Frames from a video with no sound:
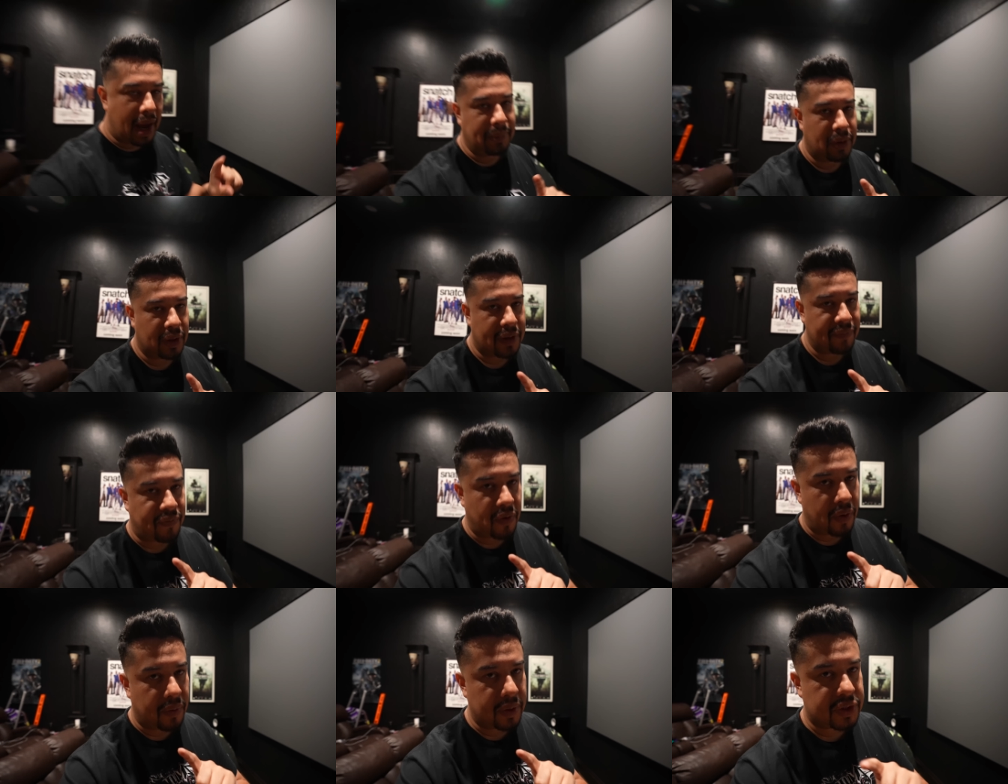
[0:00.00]
I'm looking
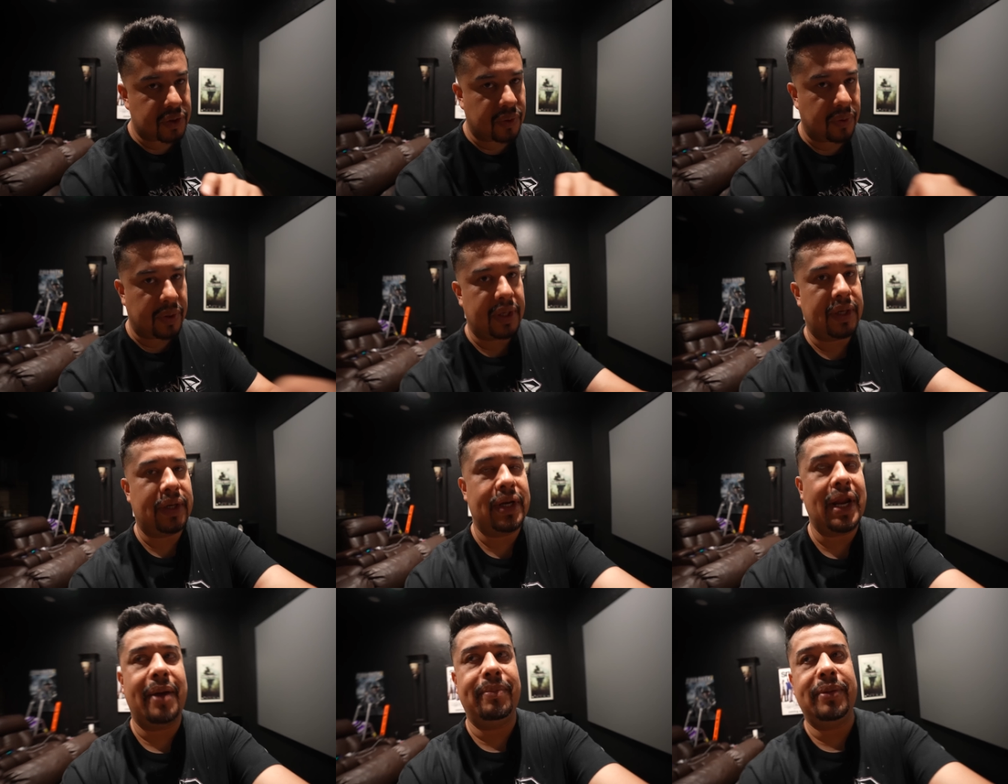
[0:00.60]
forward to
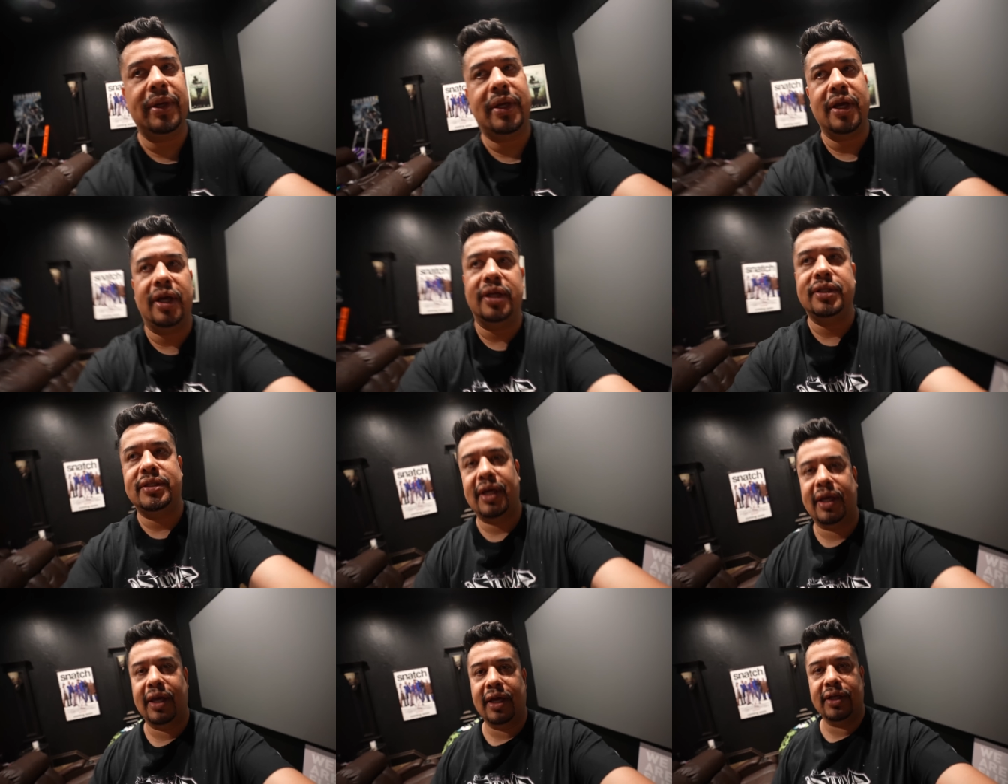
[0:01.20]
it, not
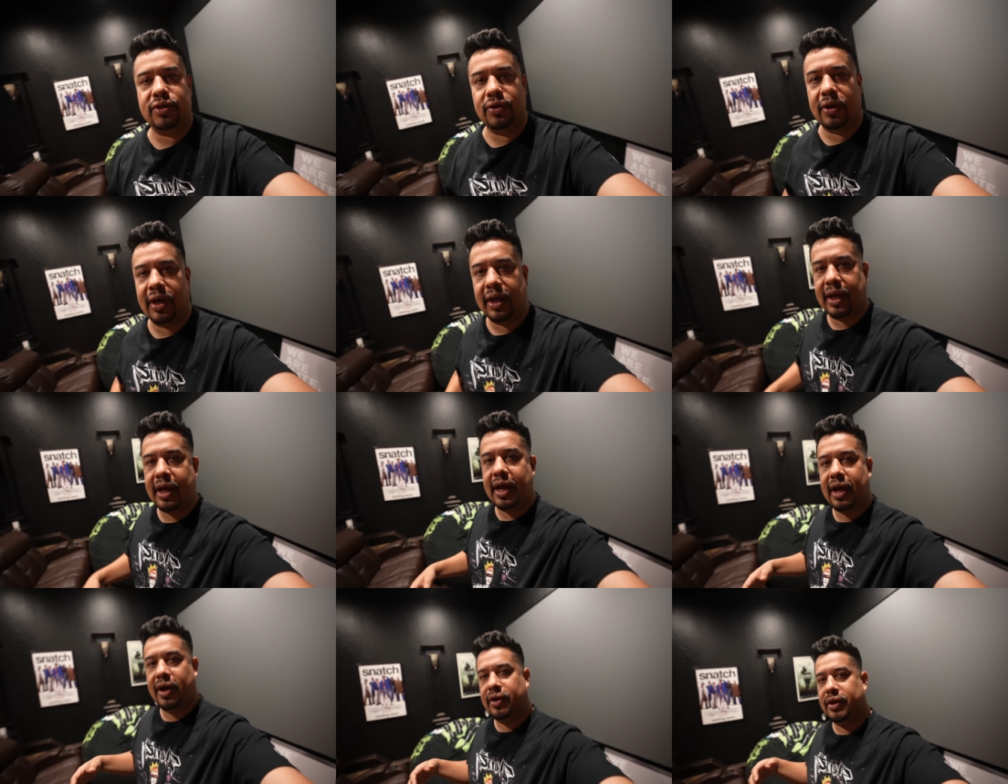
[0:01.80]
because I get to hang
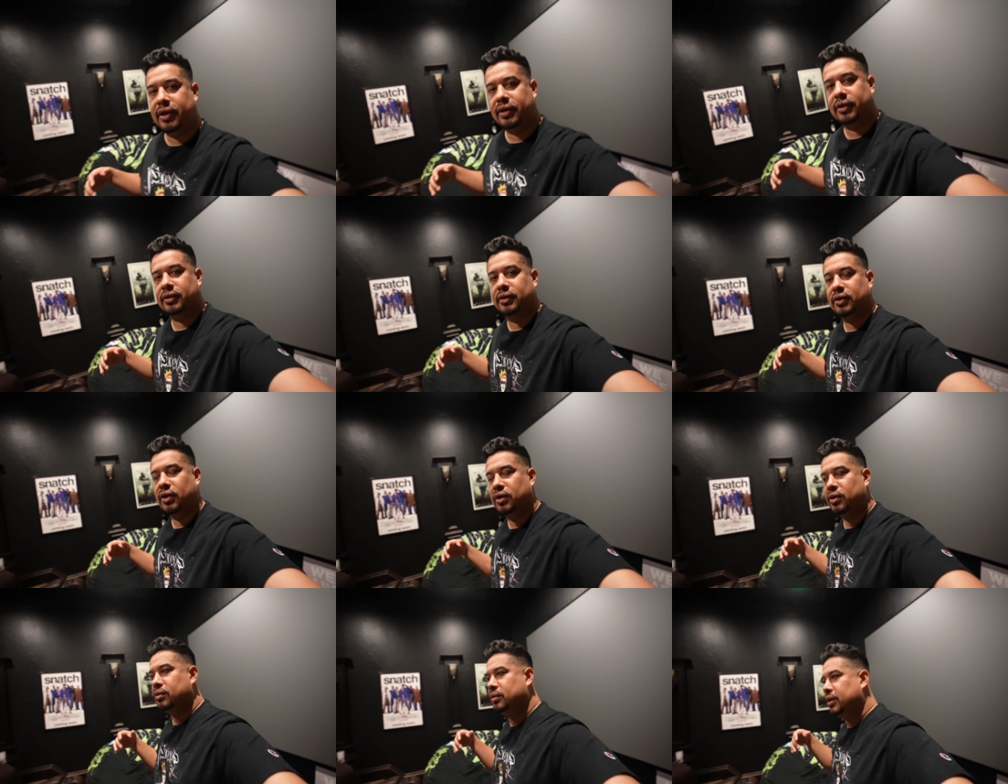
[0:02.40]
out and
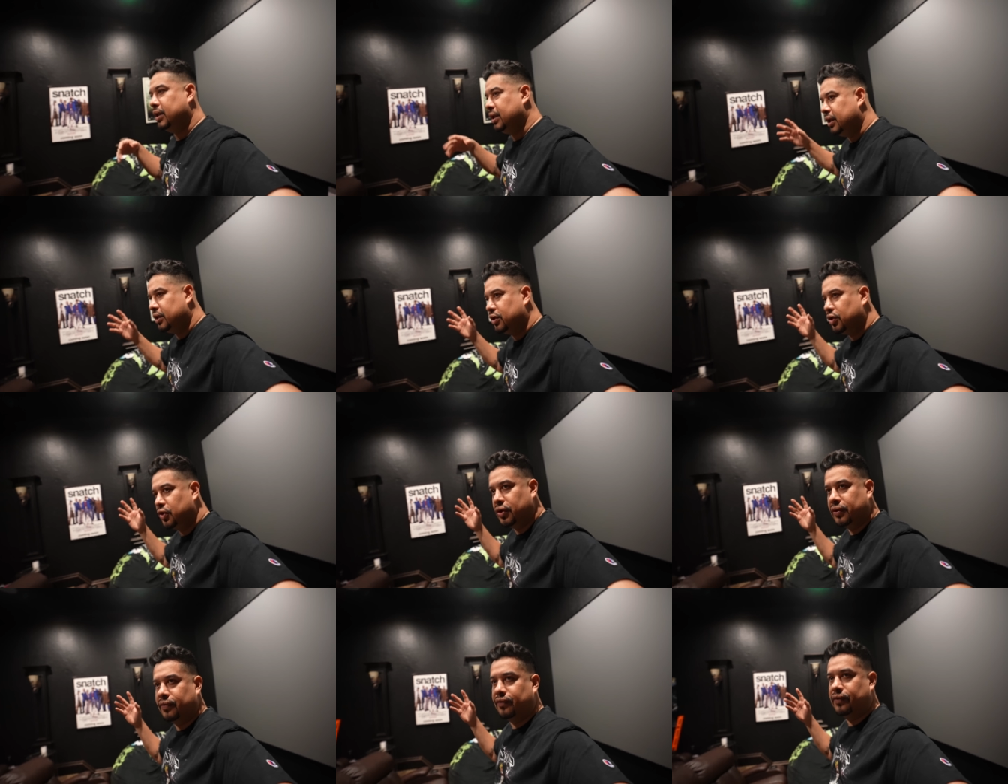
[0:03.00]
go eat
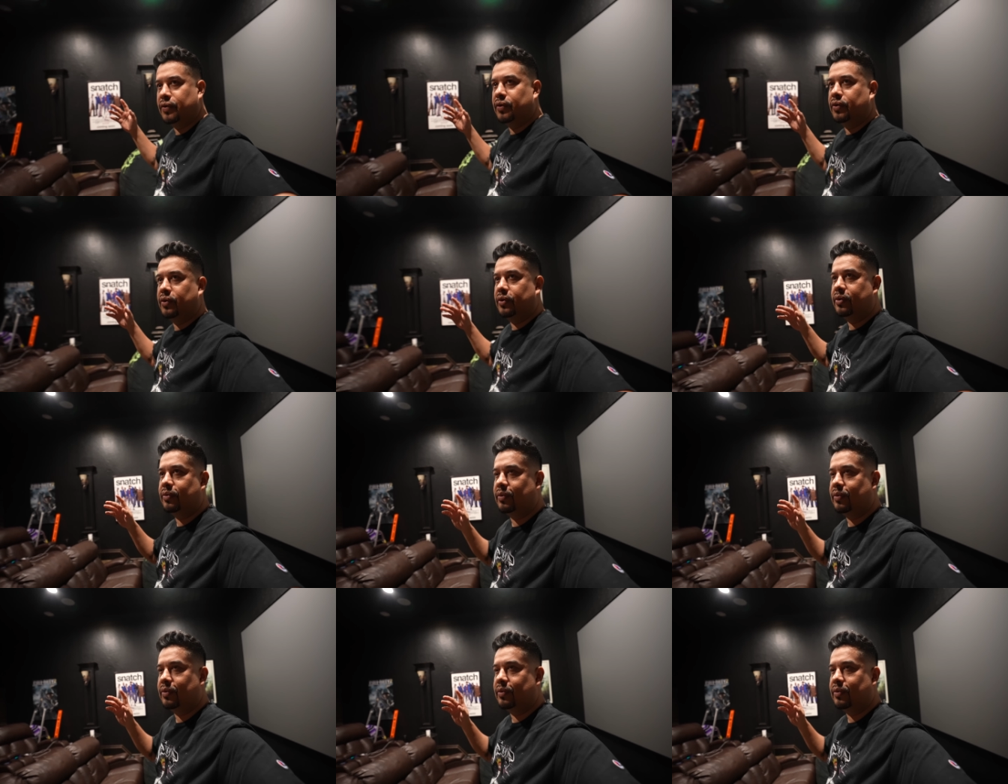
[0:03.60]
good food.